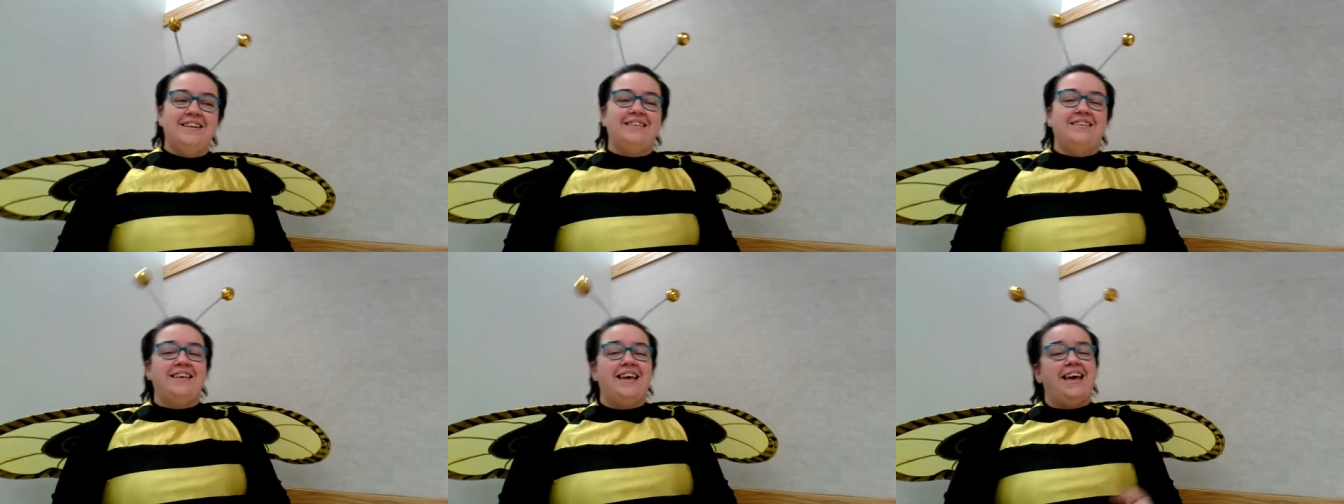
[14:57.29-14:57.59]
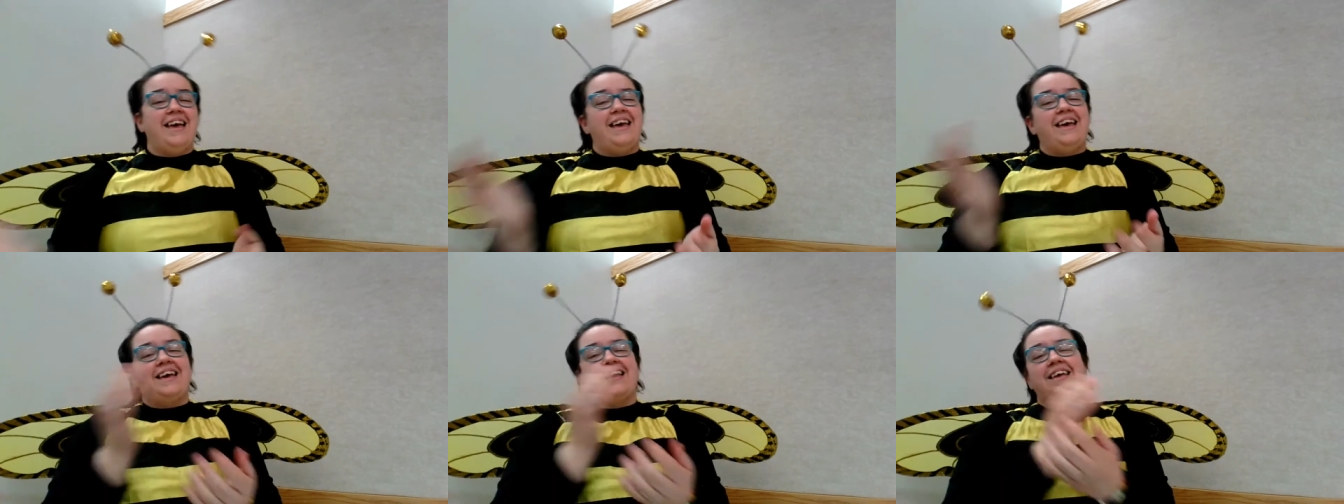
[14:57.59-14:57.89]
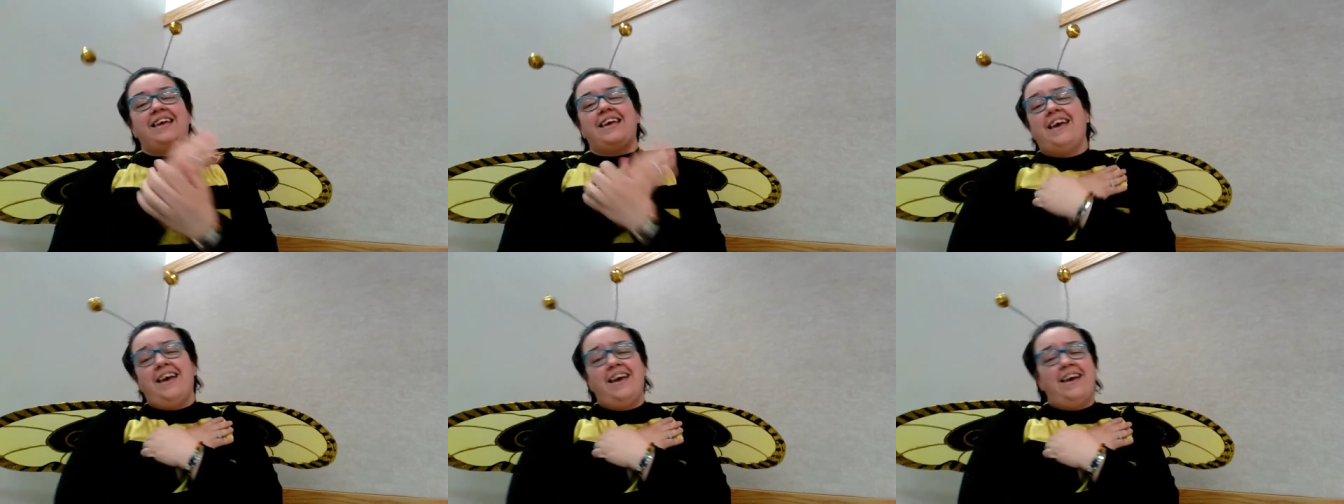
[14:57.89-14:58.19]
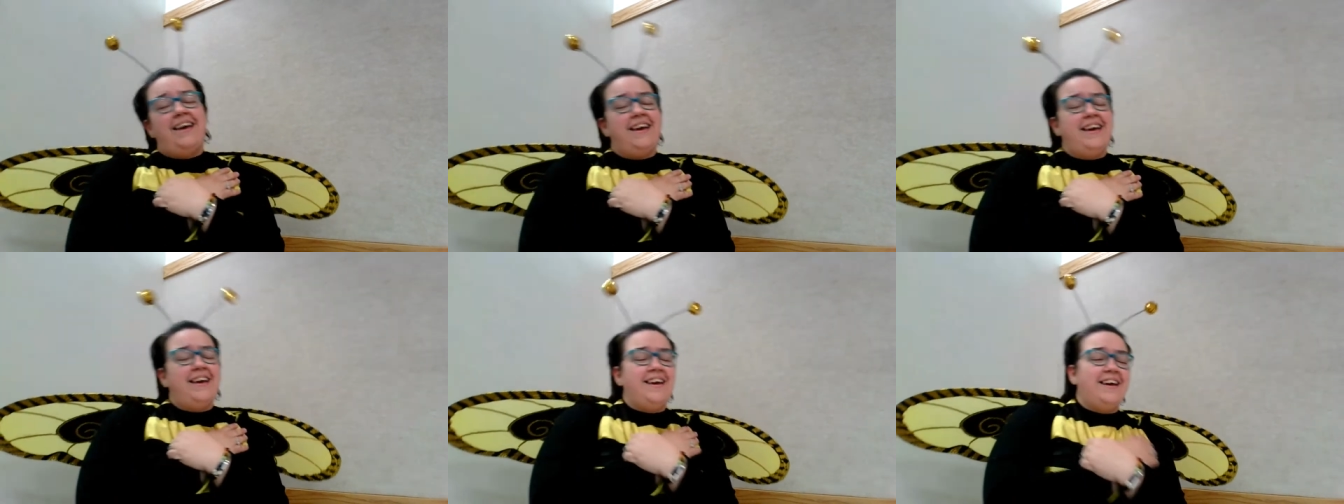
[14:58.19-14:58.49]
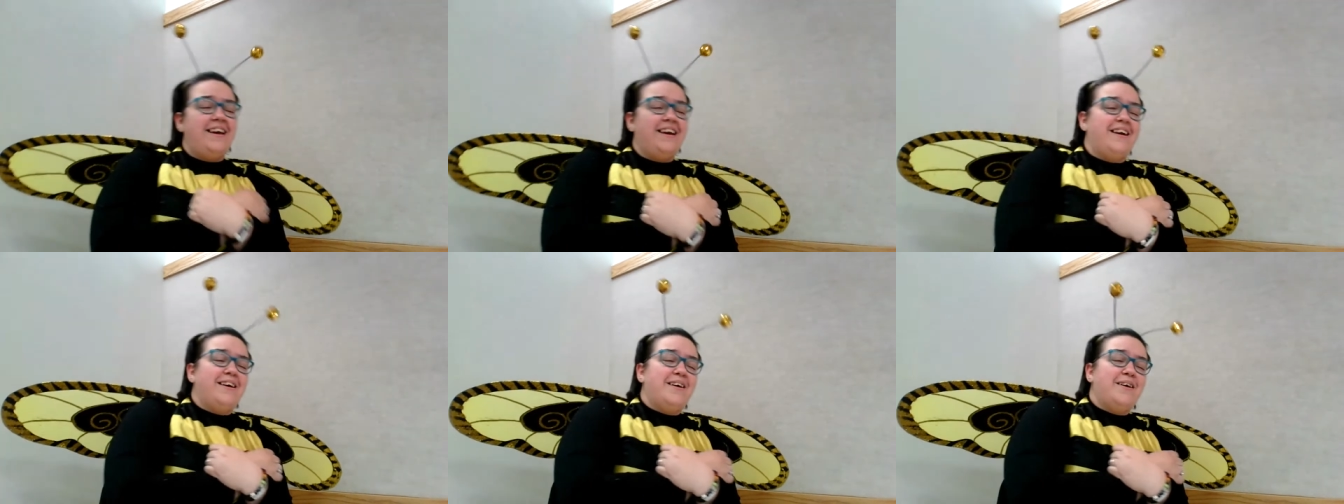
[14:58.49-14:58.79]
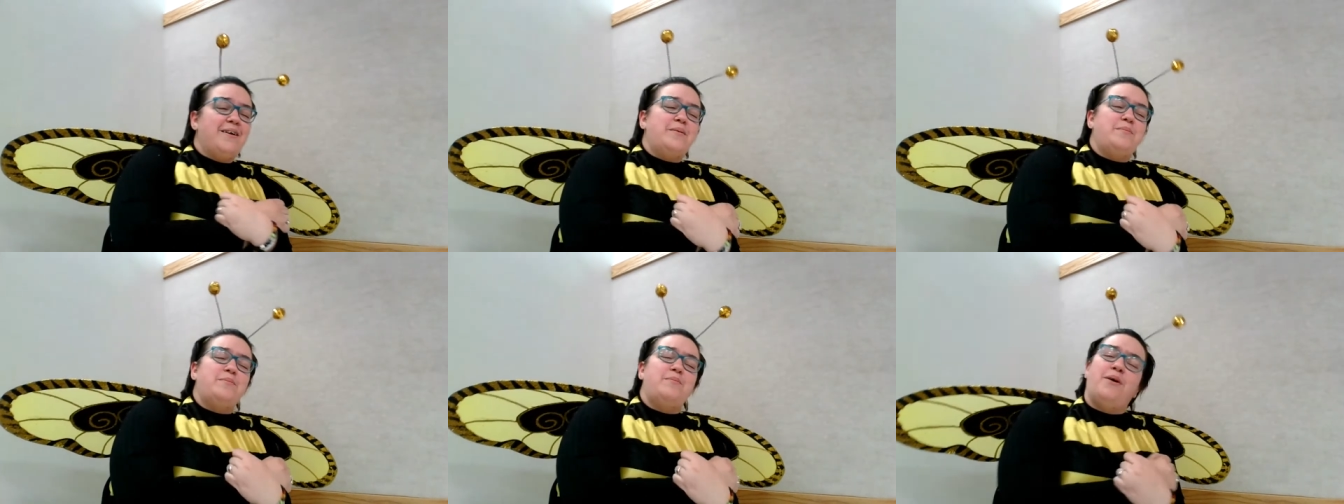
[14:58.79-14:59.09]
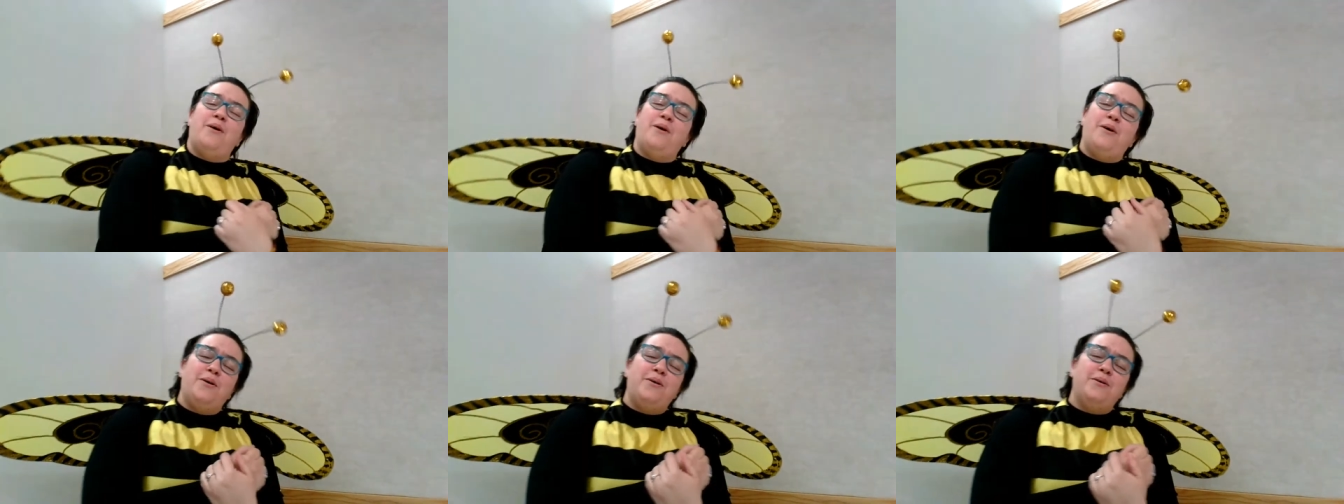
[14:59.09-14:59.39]
Take care,
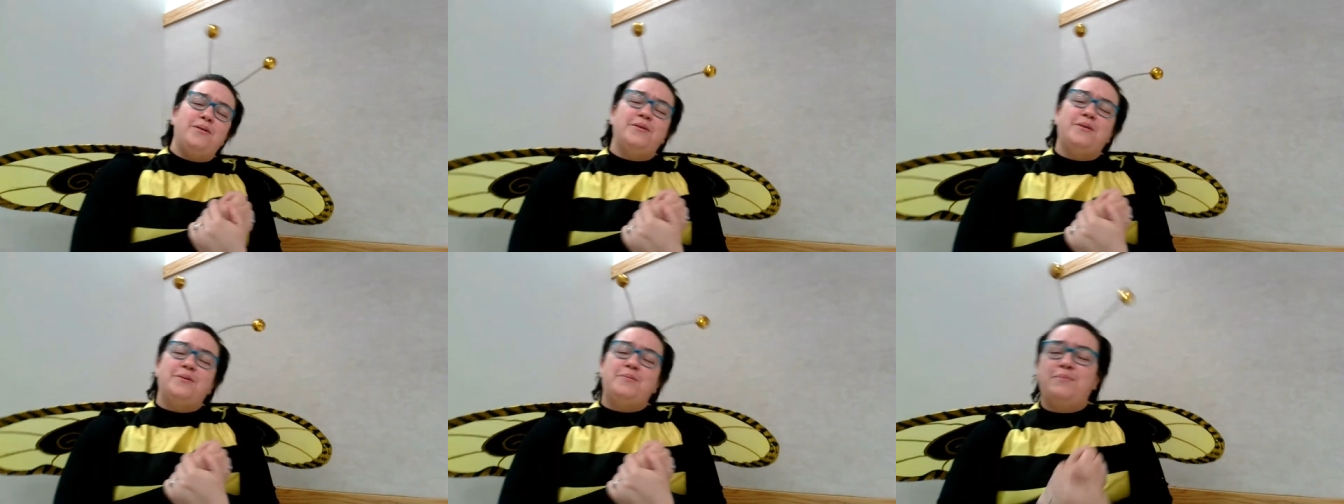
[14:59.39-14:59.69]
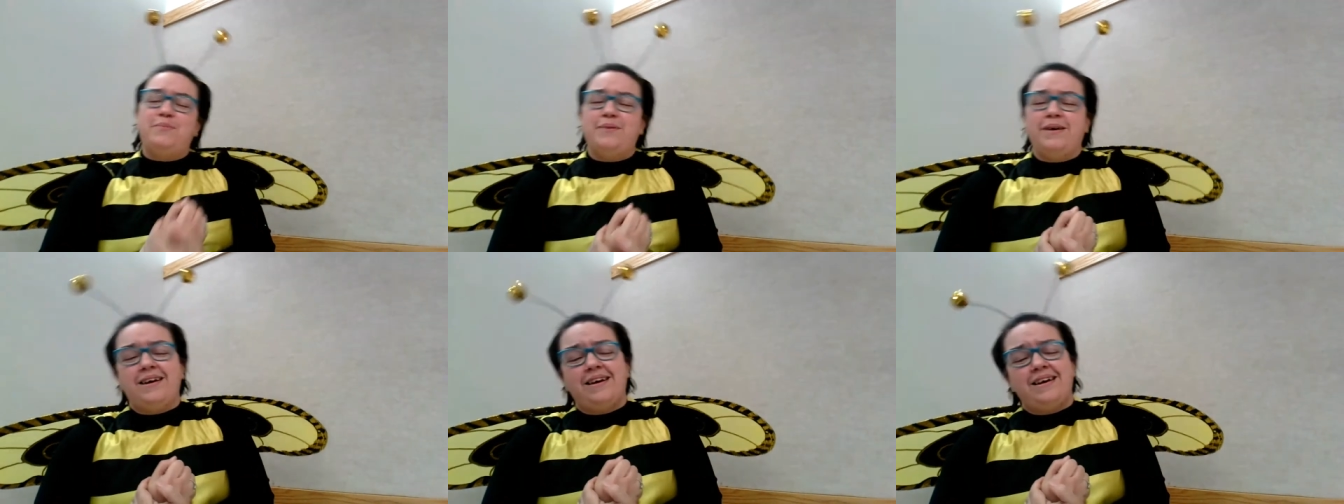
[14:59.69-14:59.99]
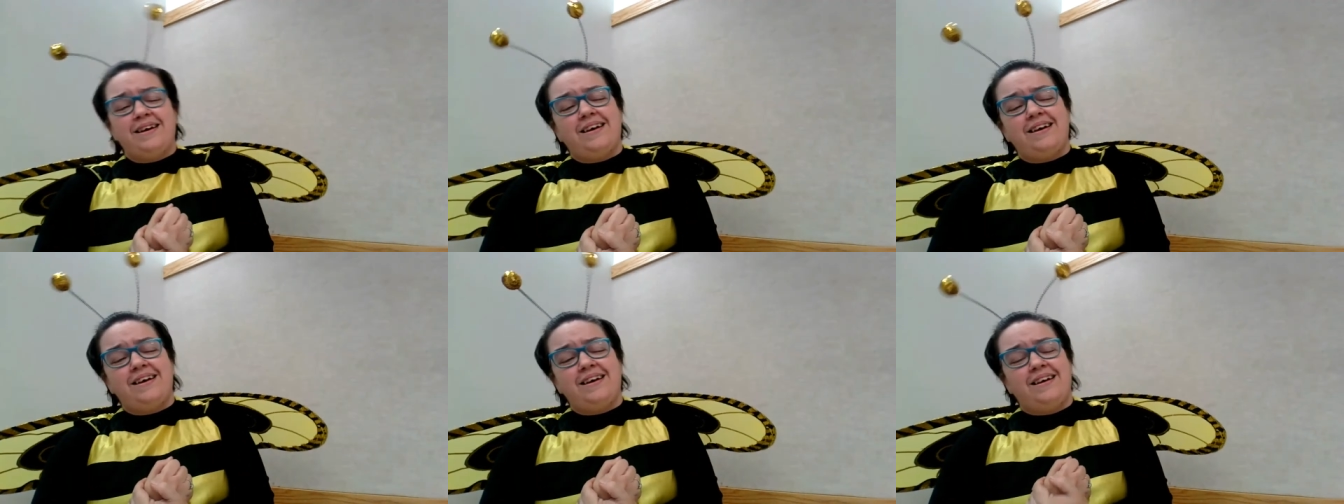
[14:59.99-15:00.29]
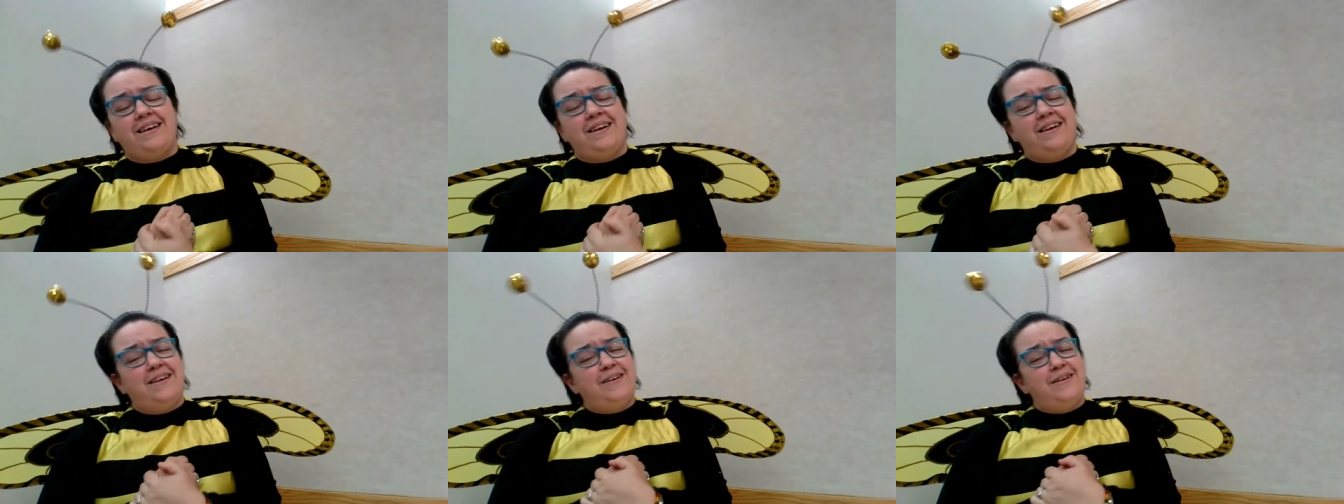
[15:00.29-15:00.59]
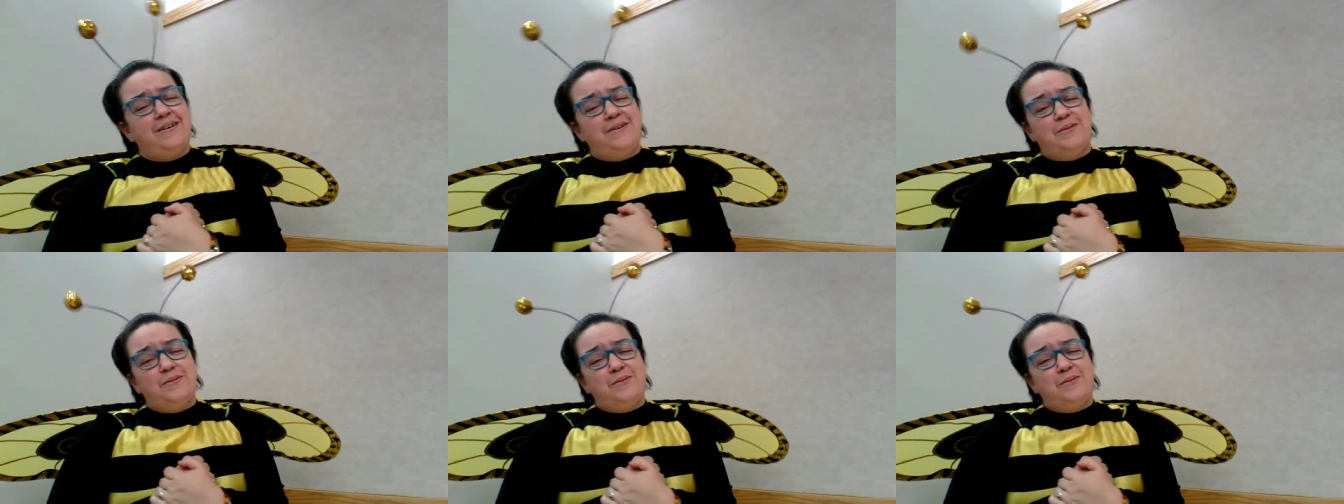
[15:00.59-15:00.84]
polar bear.